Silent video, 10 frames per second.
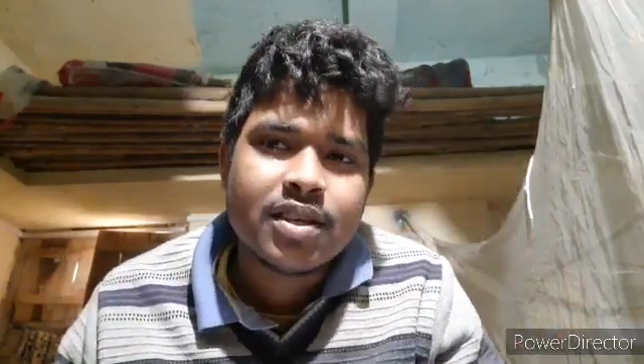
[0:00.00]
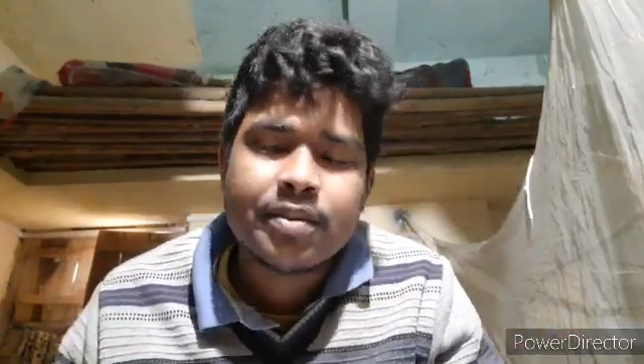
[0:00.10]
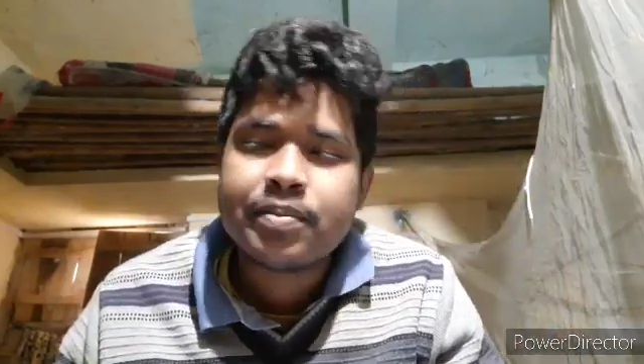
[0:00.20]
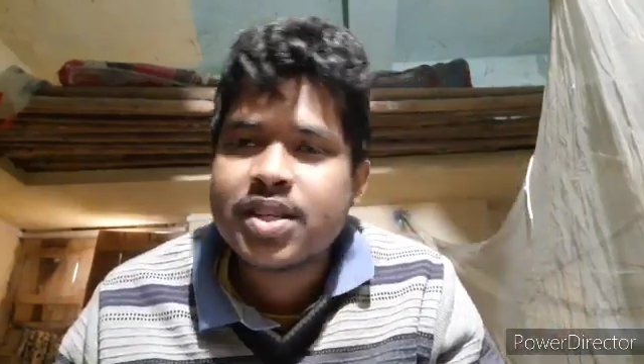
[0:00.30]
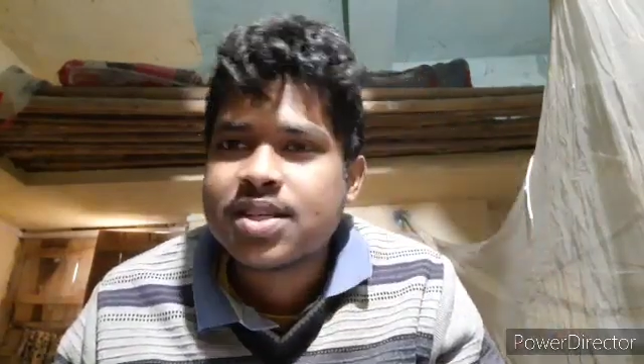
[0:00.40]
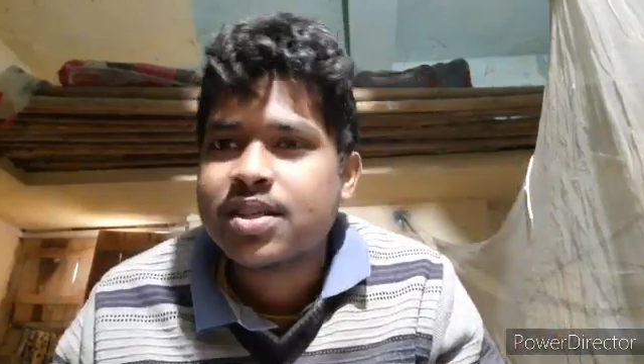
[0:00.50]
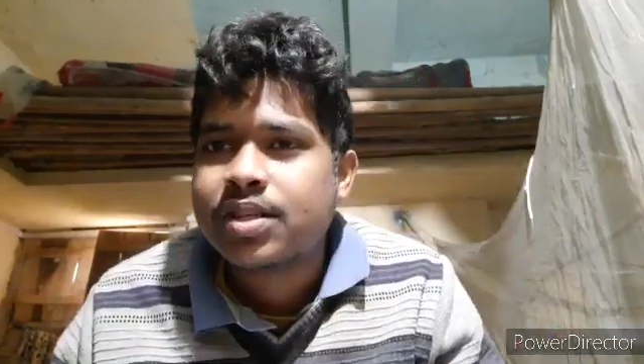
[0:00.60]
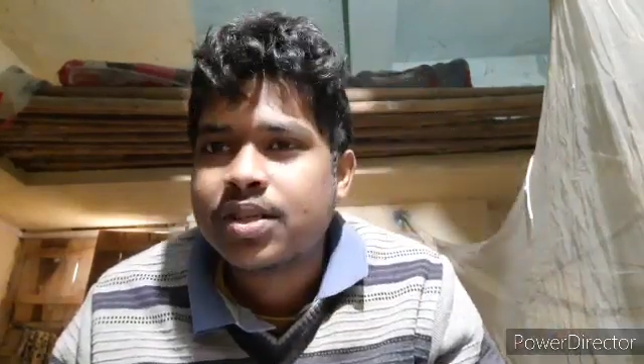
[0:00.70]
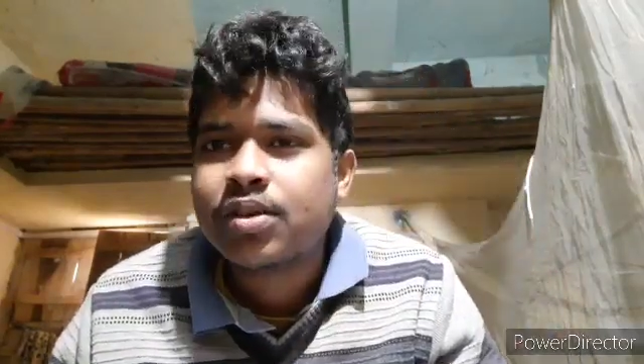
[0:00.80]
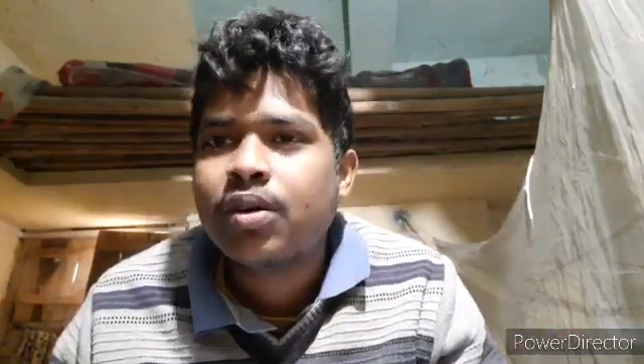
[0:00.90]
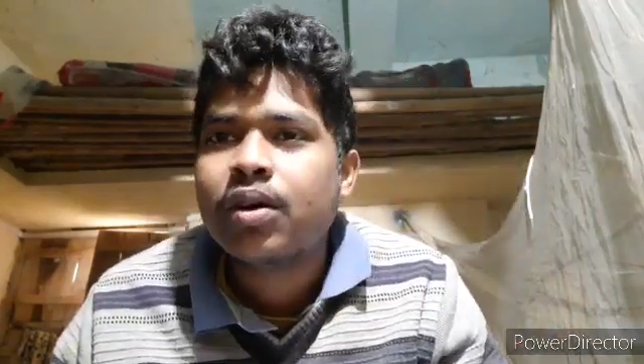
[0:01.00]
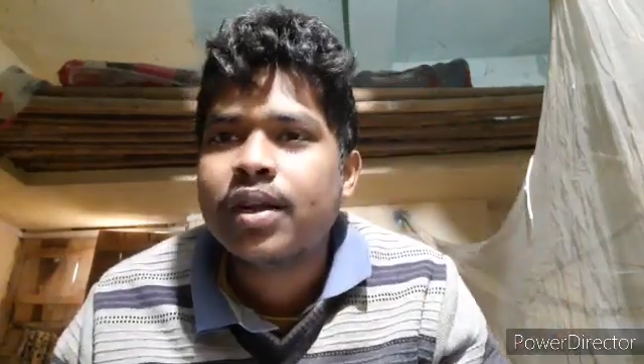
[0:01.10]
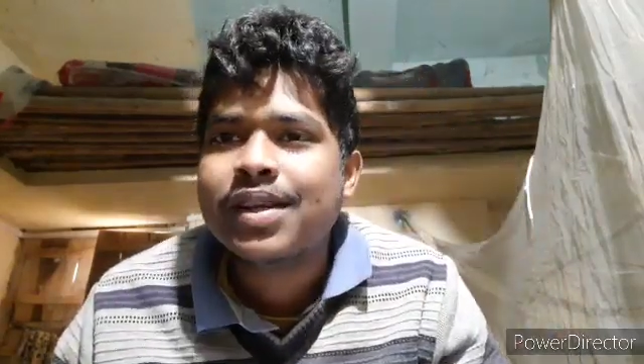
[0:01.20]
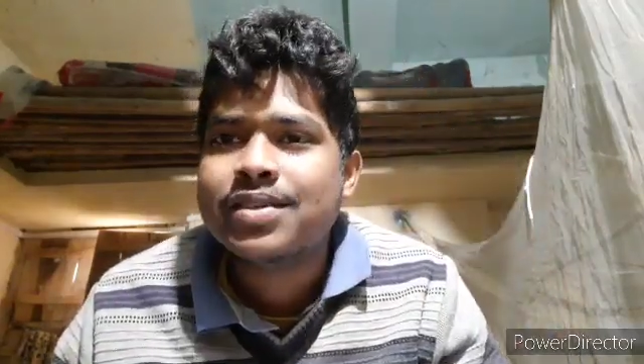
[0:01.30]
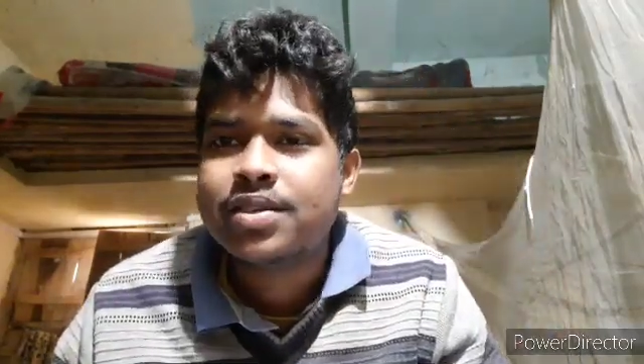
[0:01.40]
represented or
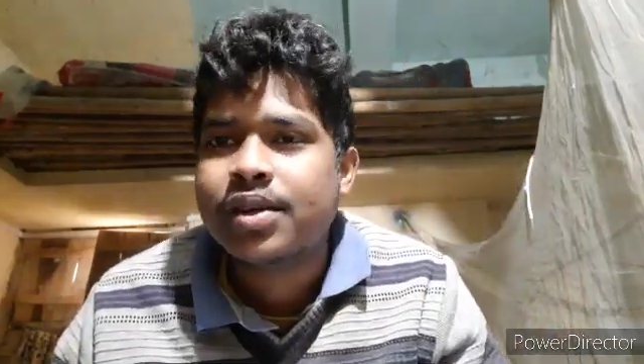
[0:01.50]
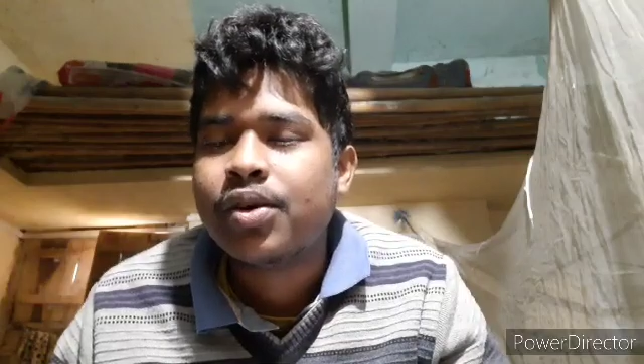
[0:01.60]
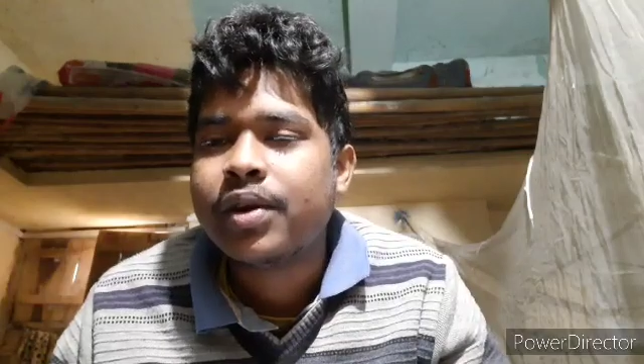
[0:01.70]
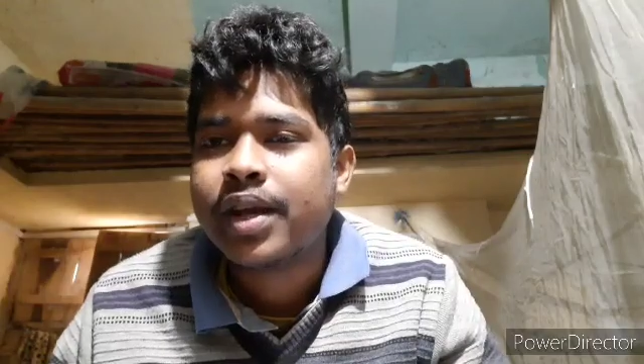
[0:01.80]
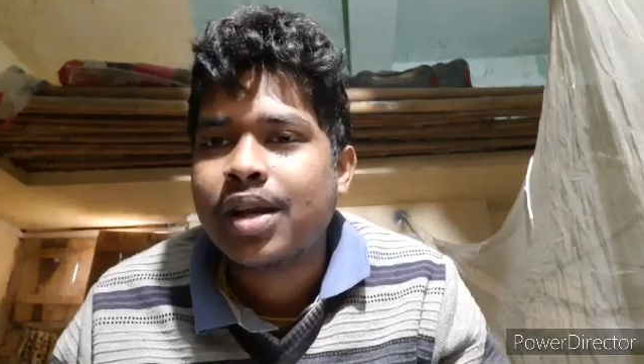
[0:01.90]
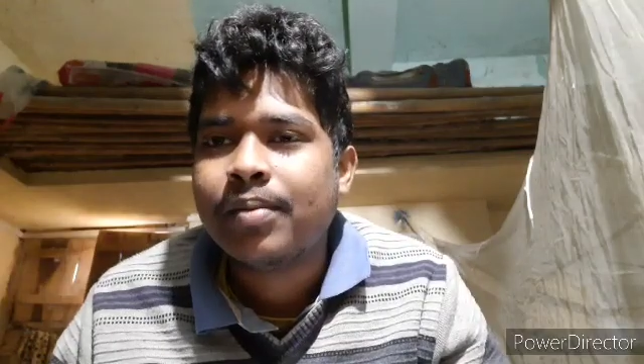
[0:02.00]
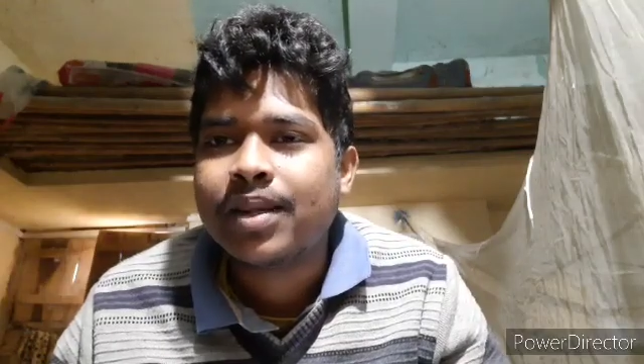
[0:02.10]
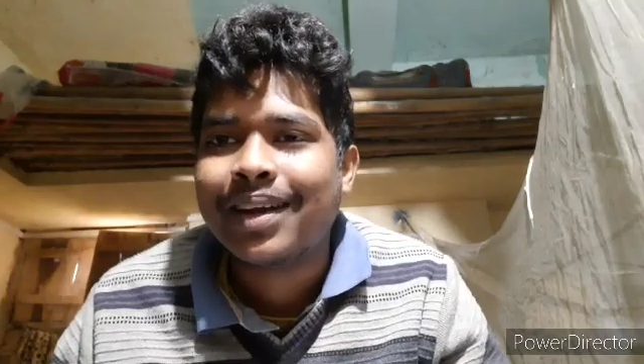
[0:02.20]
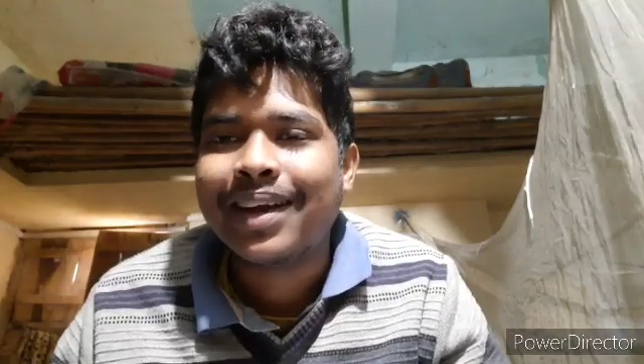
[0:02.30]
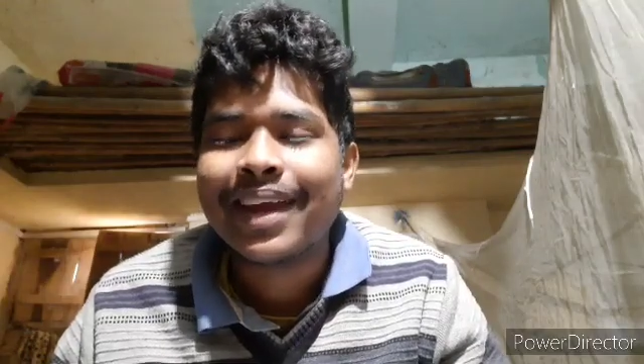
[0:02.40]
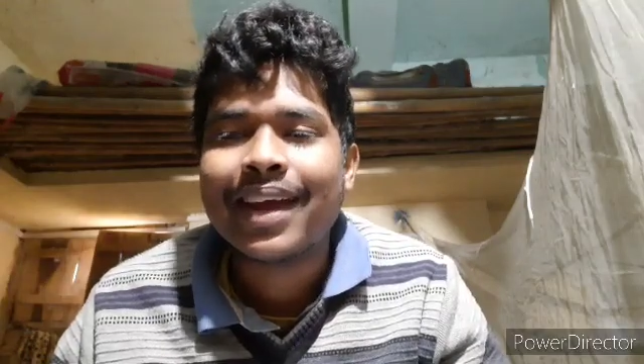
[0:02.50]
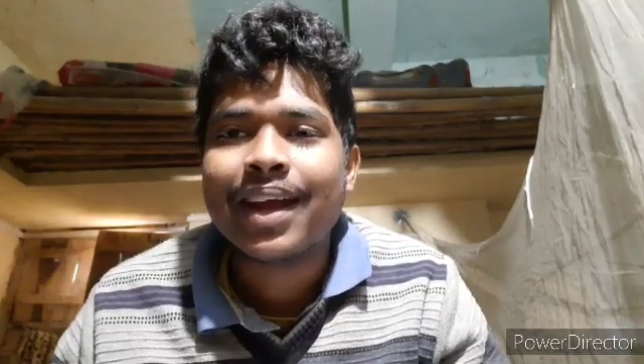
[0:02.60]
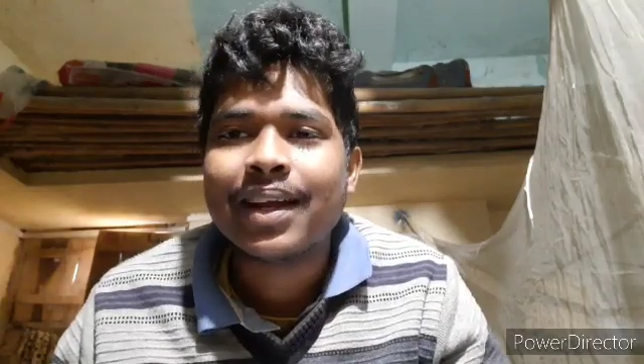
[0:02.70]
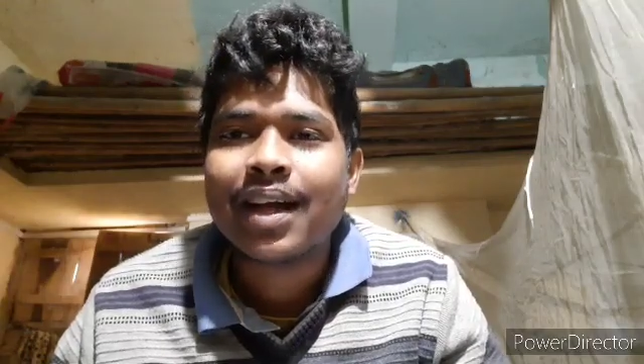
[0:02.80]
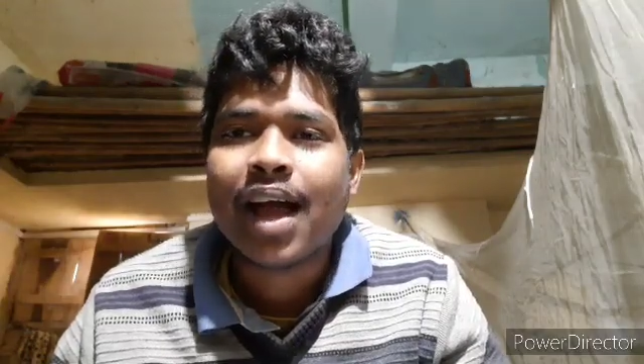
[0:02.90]
is denoted by the Greek
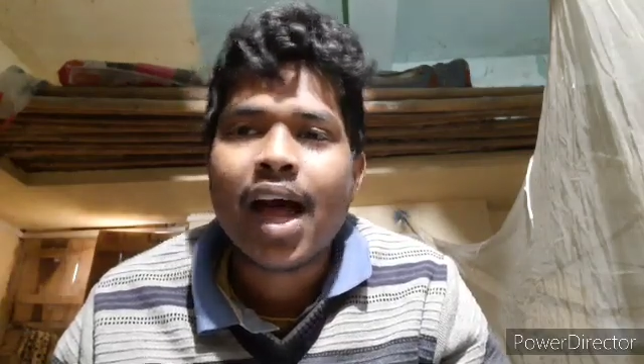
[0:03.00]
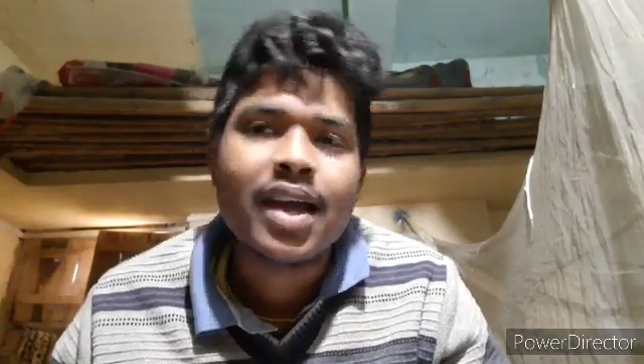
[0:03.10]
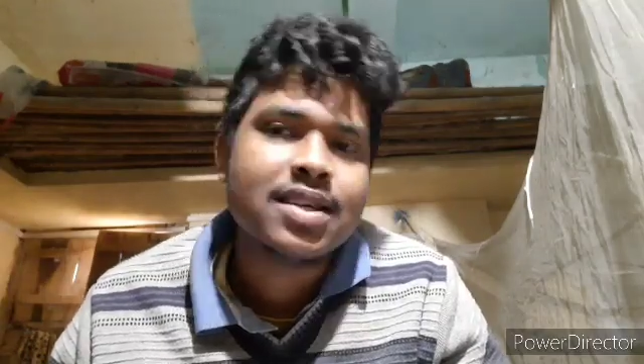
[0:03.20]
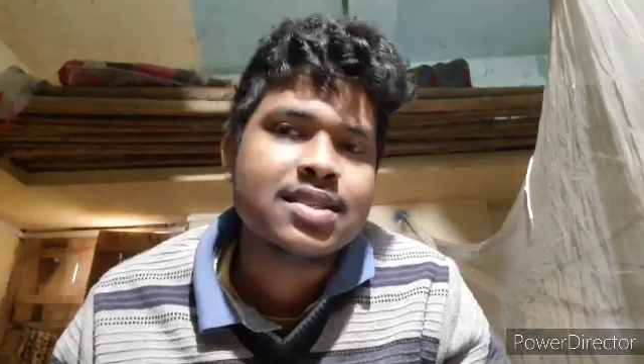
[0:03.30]
letter chi,